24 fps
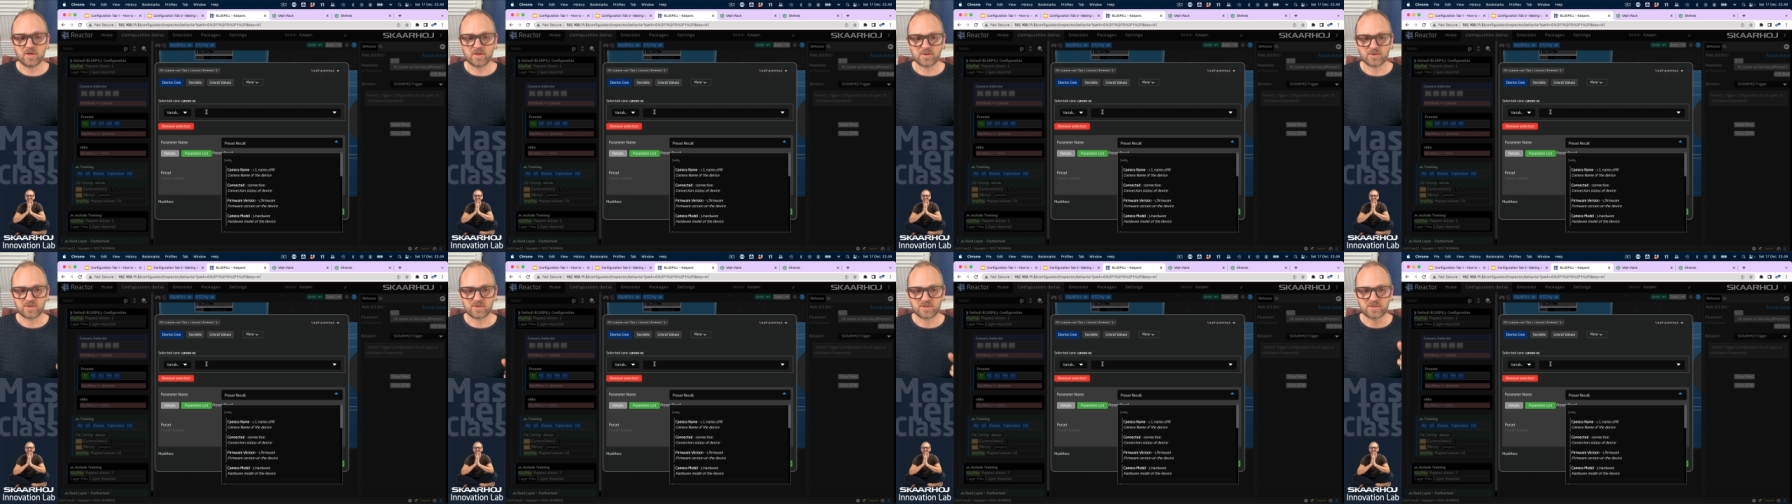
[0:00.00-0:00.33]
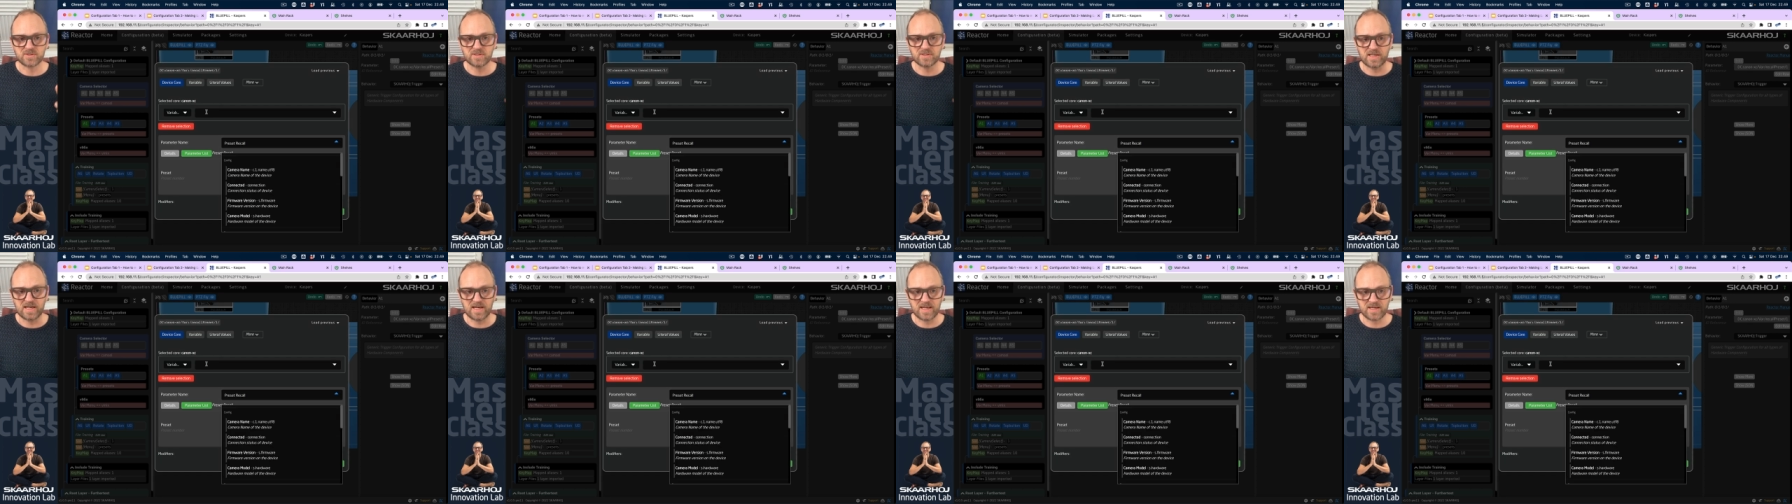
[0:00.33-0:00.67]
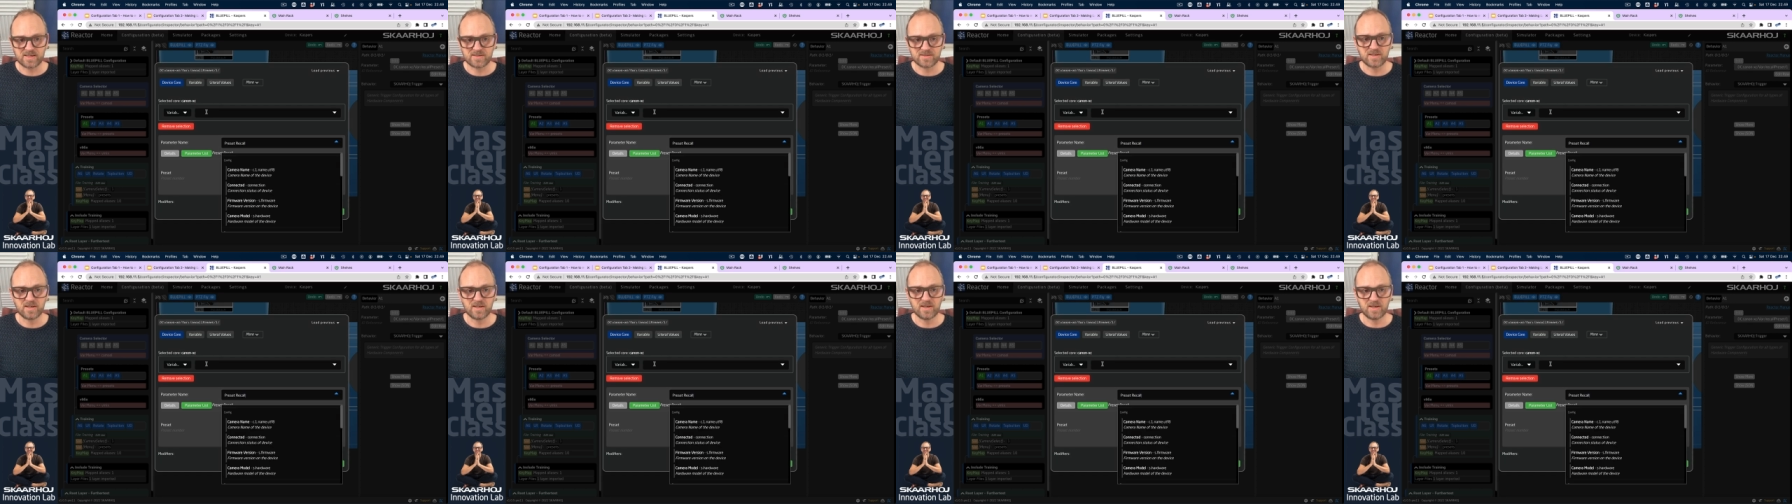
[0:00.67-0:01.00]
or uh,
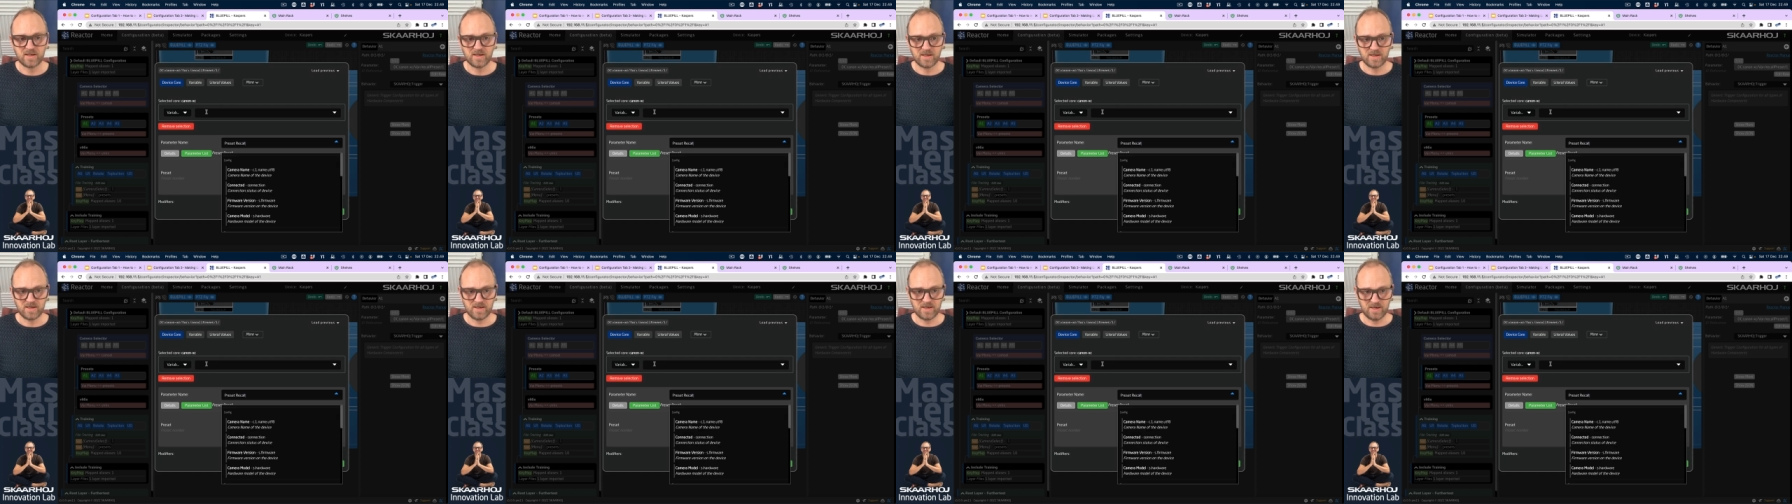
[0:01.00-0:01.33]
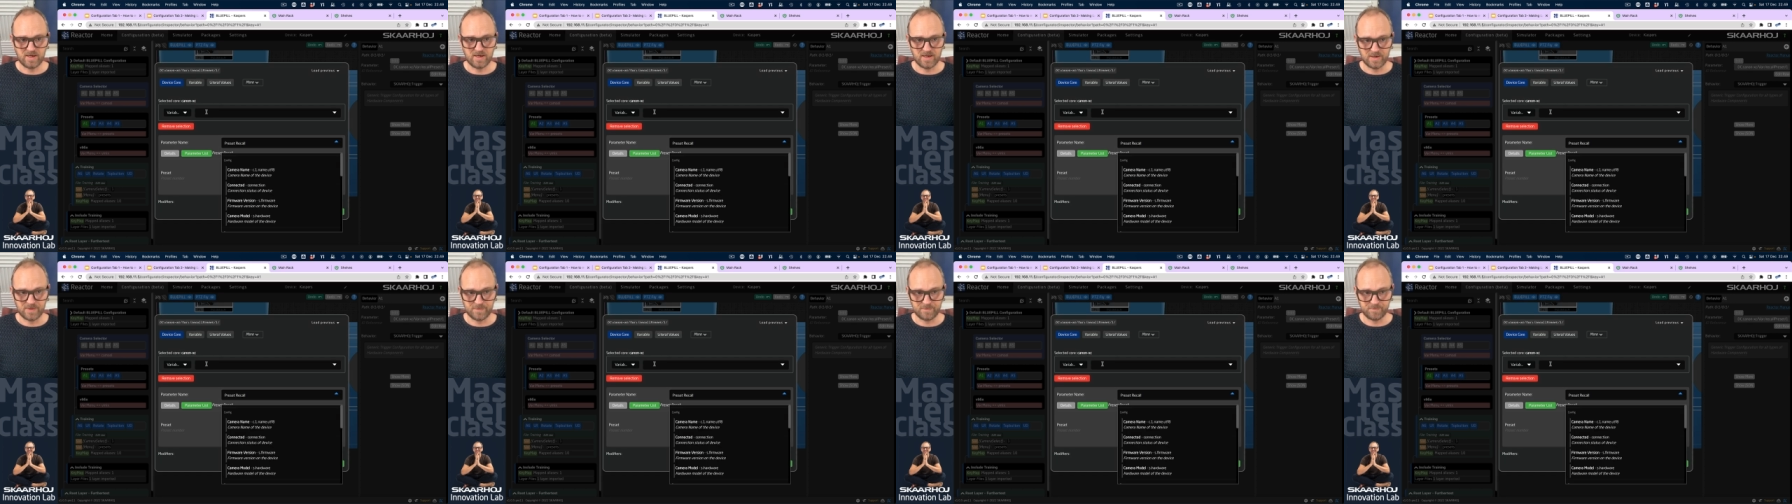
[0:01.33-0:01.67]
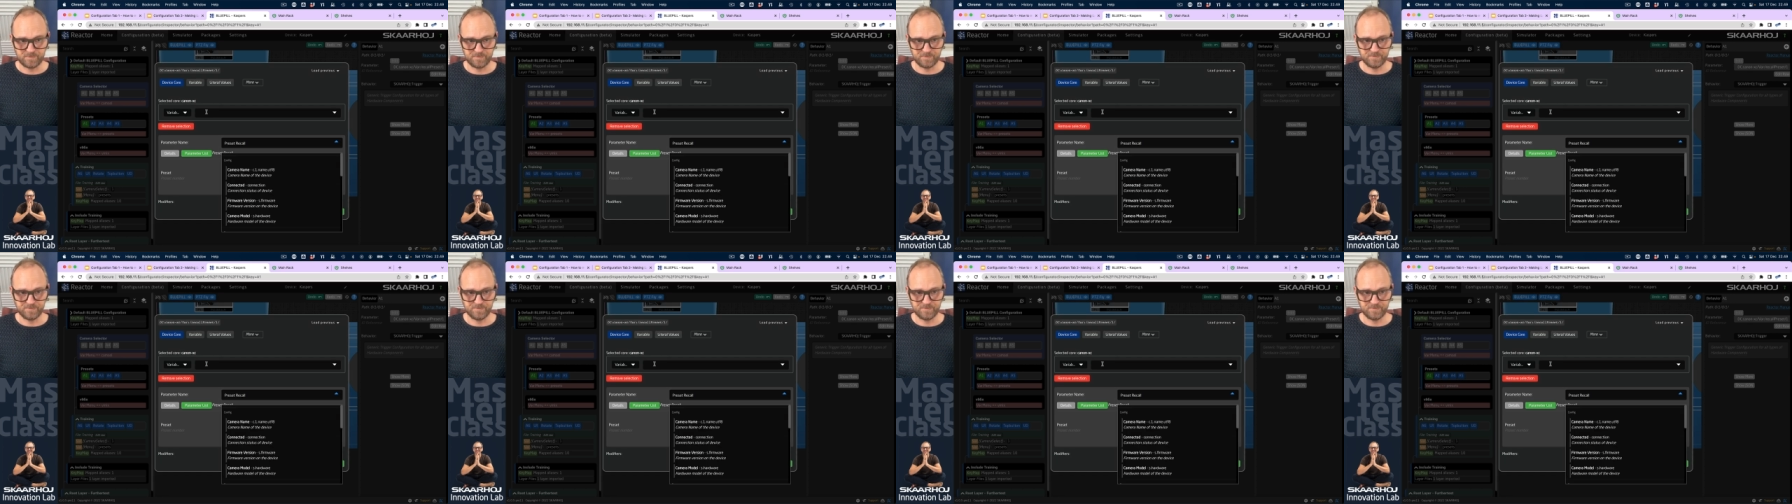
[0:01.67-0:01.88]
select, uh,